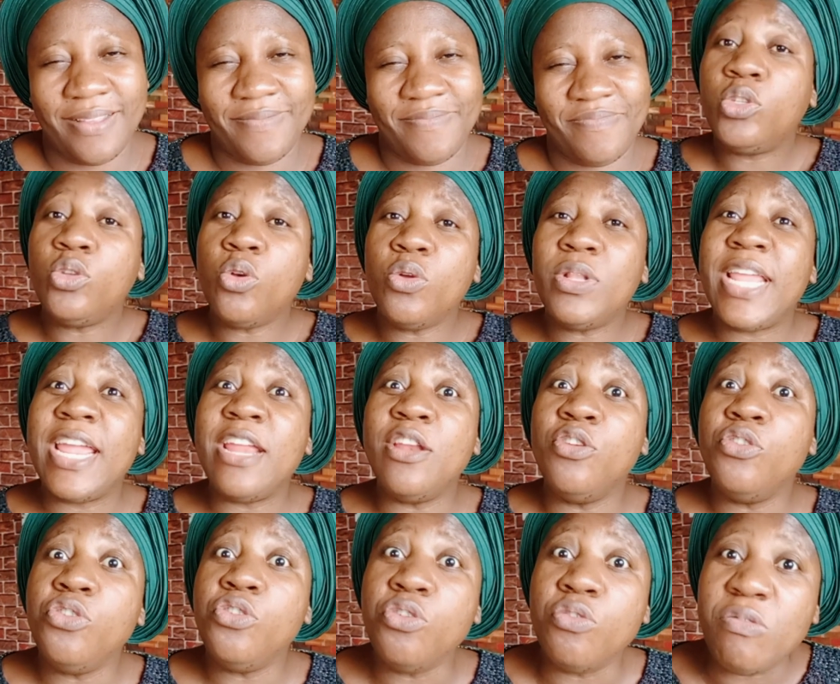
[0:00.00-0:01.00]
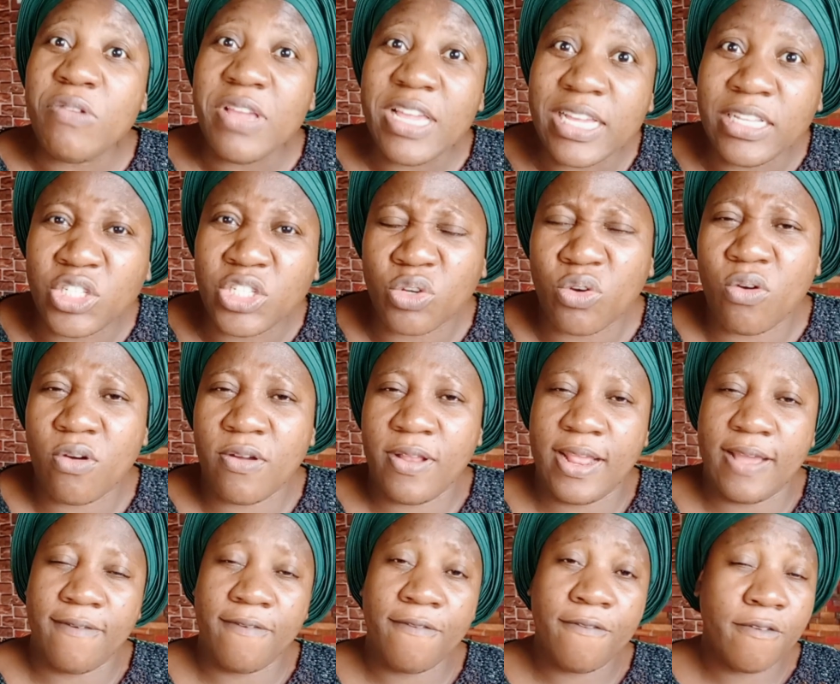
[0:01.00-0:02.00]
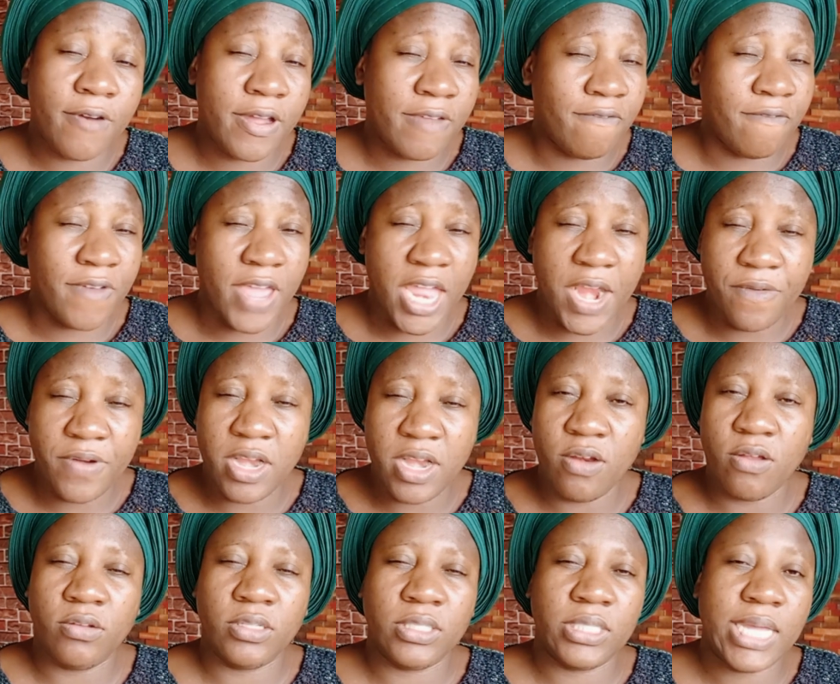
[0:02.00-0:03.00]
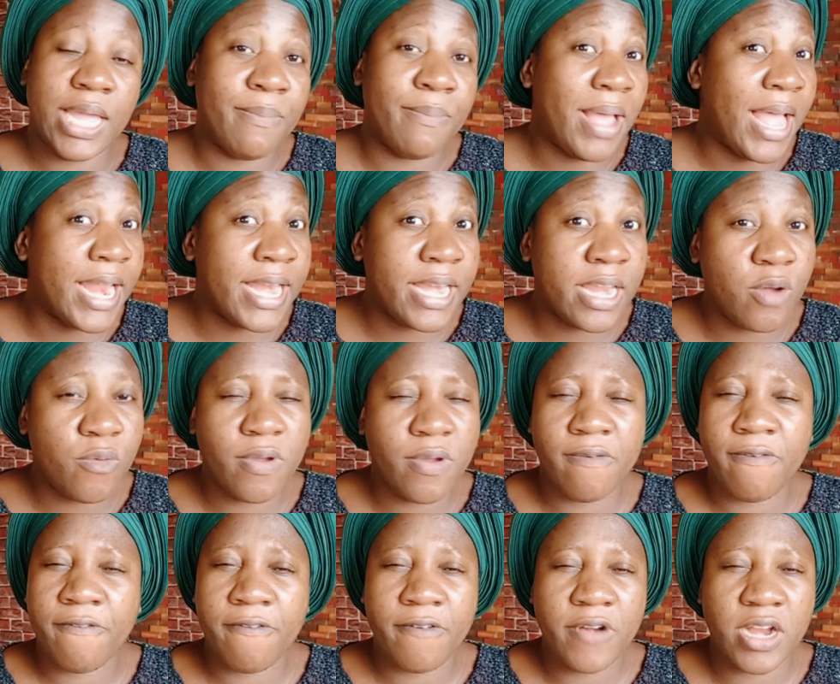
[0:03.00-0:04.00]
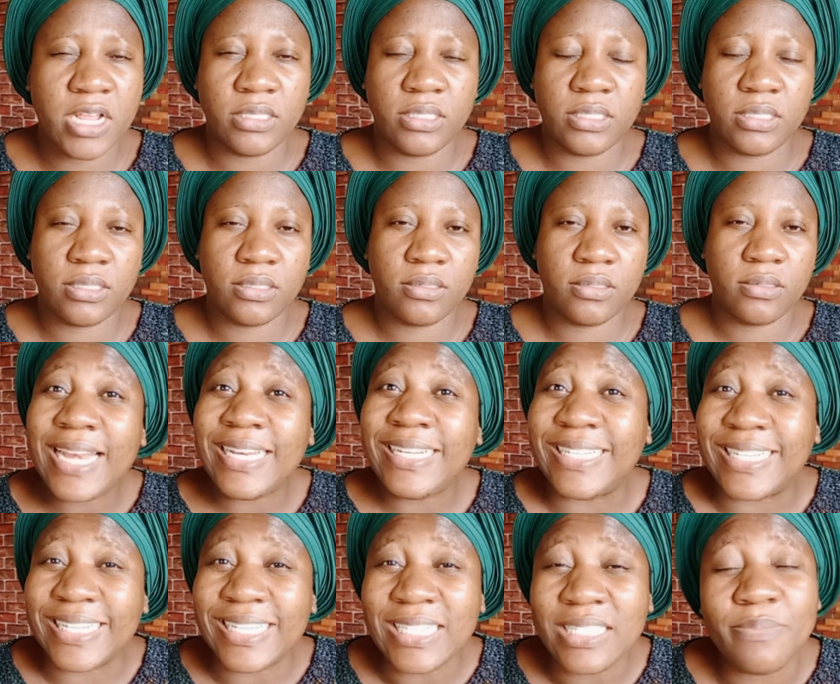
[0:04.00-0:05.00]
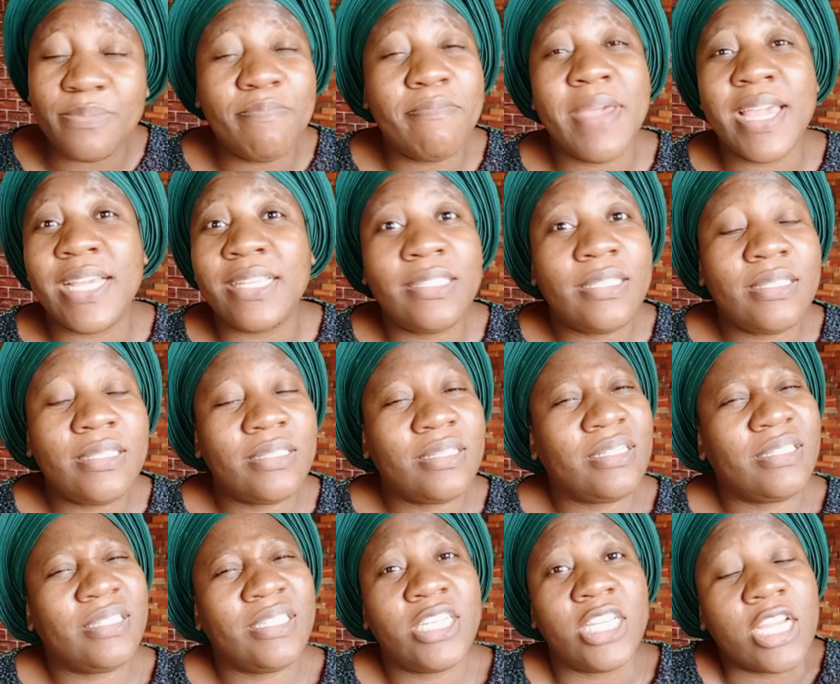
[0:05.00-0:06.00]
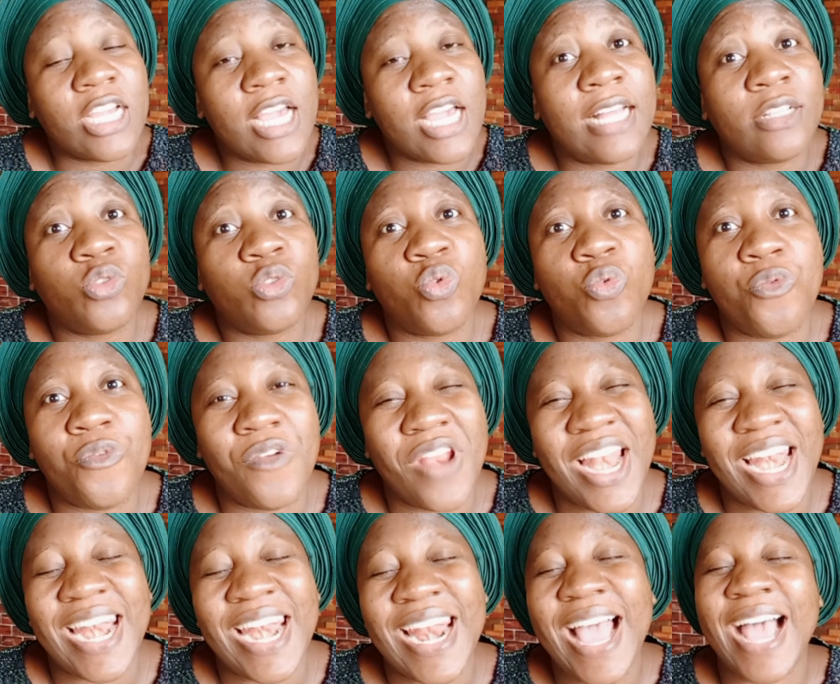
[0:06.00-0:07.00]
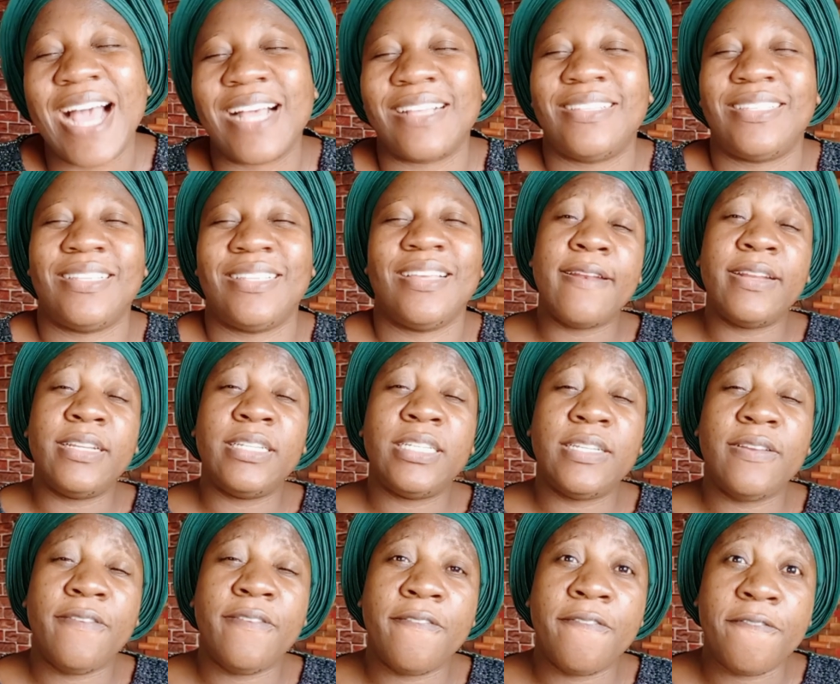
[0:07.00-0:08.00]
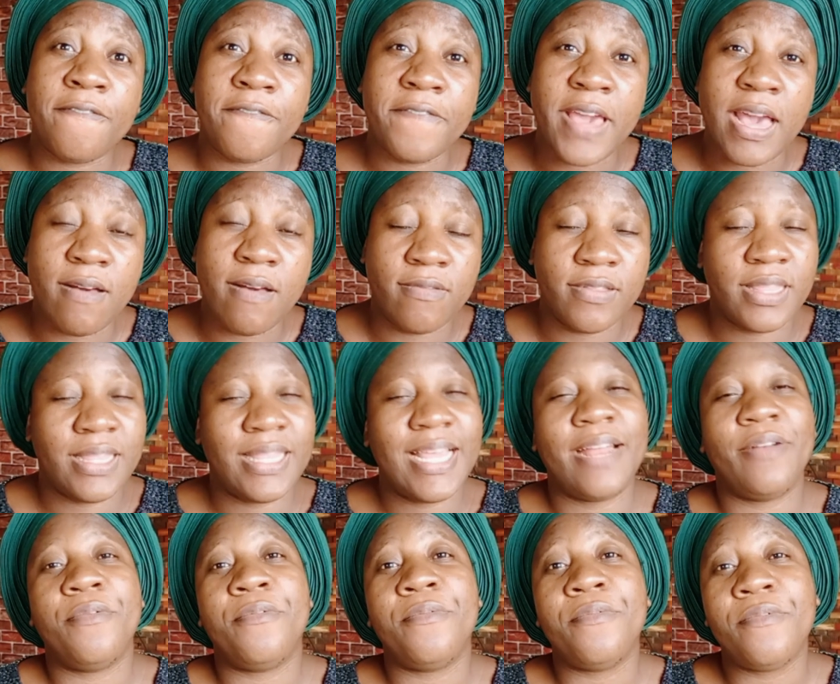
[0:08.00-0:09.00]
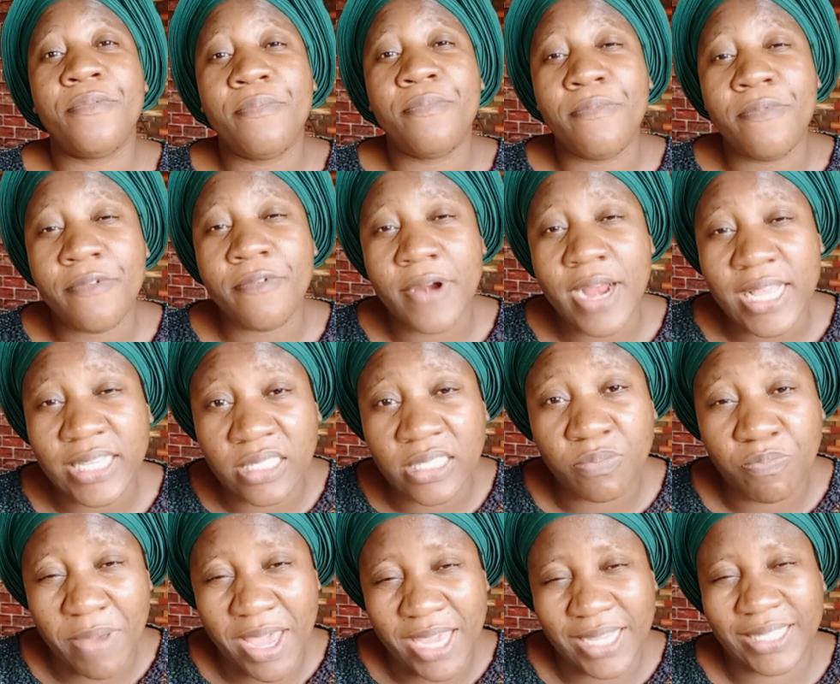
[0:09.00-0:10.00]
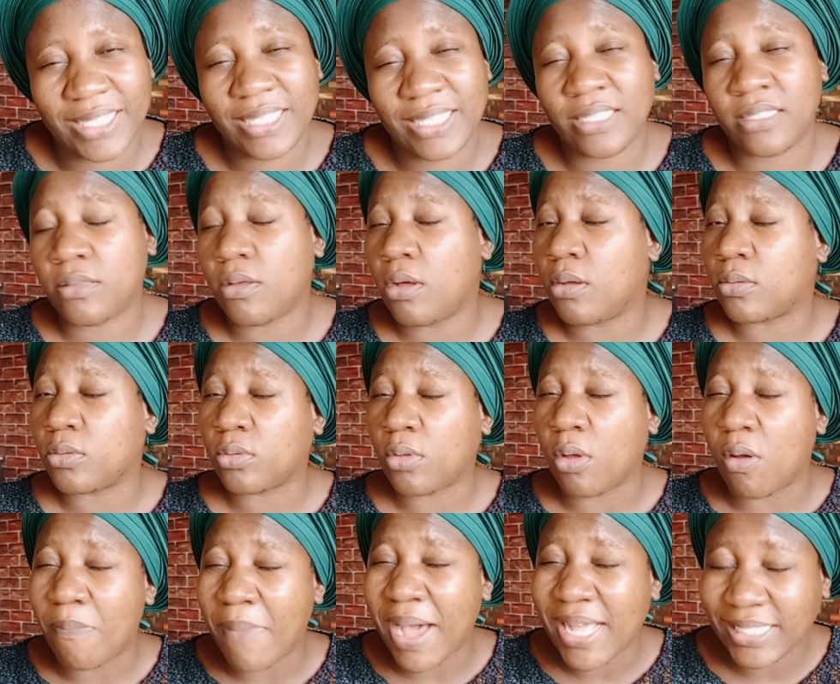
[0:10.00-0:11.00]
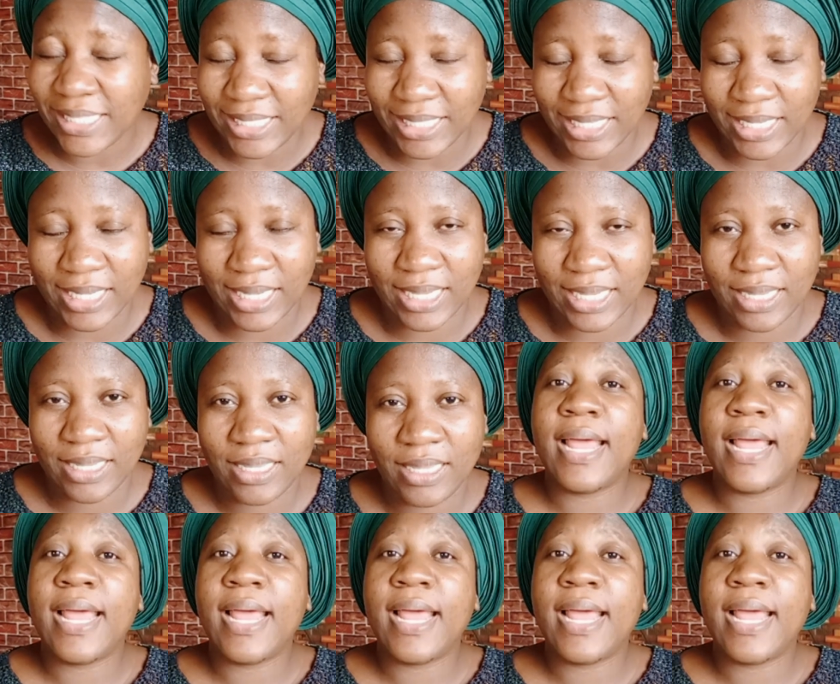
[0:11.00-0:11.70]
So they knew each other for a very long time and they were friends. And this makes Chika to relax, and she felt that respect is automatic.